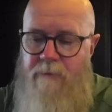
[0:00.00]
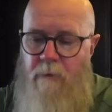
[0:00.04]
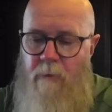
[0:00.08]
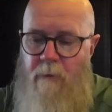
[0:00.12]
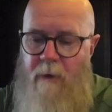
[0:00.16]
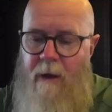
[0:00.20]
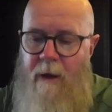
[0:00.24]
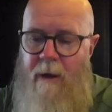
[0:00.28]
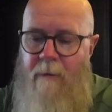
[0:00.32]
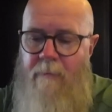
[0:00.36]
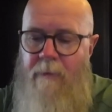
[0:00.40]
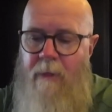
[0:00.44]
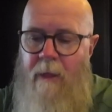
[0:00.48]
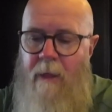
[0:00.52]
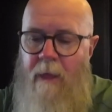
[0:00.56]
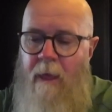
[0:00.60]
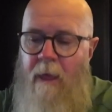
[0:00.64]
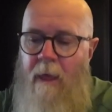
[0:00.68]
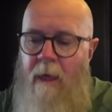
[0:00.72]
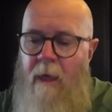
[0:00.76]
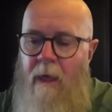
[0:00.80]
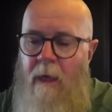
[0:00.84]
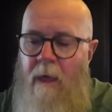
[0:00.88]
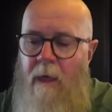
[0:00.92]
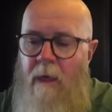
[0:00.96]
away.
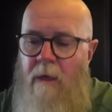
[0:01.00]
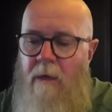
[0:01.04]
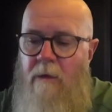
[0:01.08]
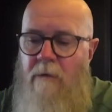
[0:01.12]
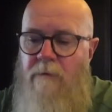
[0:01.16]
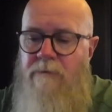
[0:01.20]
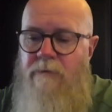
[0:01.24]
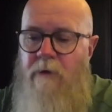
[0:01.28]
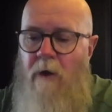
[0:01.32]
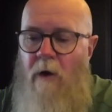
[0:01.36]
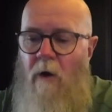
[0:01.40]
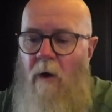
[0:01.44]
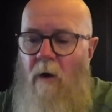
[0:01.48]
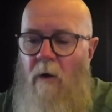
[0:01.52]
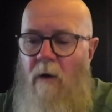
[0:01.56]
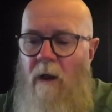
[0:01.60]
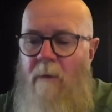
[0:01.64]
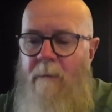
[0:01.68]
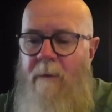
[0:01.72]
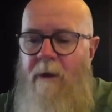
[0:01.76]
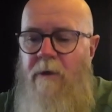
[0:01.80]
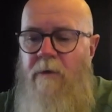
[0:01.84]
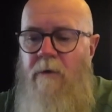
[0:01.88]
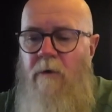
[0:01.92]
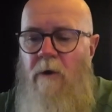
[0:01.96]
So
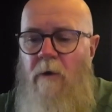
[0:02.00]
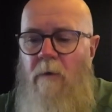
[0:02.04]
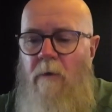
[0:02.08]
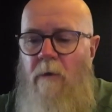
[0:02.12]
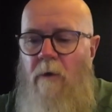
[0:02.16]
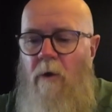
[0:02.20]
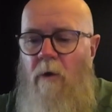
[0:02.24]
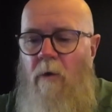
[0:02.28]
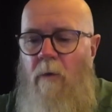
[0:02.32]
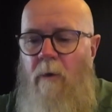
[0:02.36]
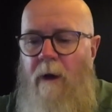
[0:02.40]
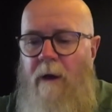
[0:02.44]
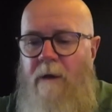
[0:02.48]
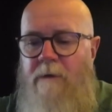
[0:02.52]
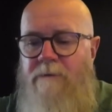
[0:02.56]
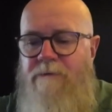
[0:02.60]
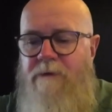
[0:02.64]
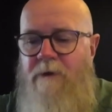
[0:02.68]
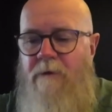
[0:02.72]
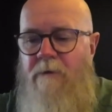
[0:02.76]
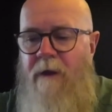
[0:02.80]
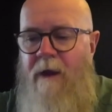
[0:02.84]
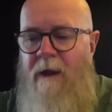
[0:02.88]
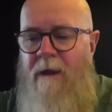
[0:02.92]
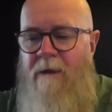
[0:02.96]
let me do a real quick
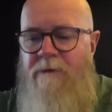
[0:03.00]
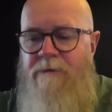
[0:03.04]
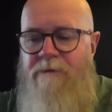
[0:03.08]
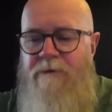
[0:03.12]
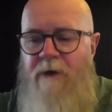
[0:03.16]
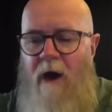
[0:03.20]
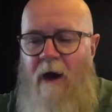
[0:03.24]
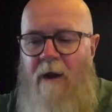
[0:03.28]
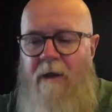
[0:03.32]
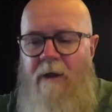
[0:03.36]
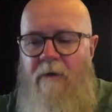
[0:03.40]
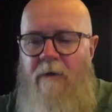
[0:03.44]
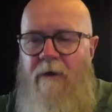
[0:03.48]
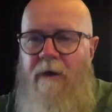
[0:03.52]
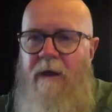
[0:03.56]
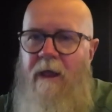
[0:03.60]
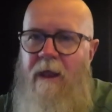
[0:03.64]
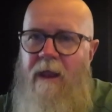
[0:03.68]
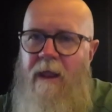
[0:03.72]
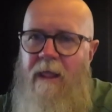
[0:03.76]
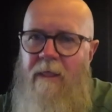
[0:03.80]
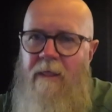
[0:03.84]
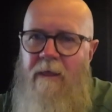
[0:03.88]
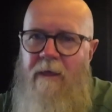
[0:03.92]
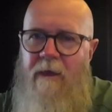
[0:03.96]
screenshot here.
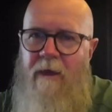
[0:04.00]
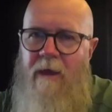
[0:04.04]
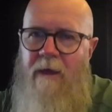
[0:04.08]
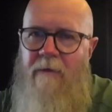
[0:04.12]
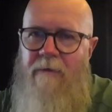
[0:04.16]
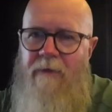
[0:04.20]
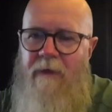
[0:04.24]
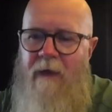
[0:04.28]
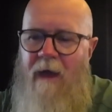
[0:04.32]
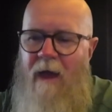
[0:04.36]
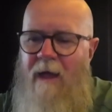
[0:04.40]
You get the